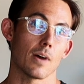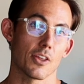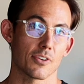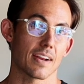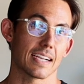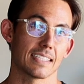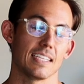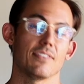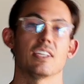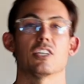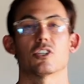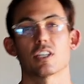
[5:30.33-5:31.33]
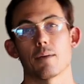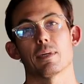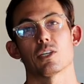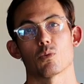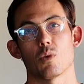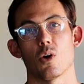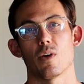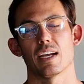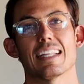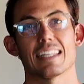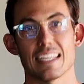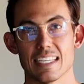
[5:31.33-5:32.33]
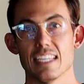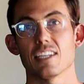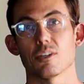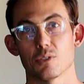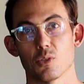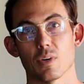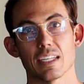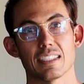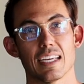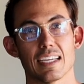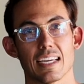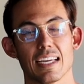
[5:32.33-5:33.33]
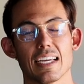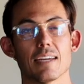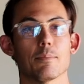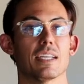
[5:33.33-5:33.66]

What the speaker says: other activity and you're coming to rowing that the ego is going to take a hit,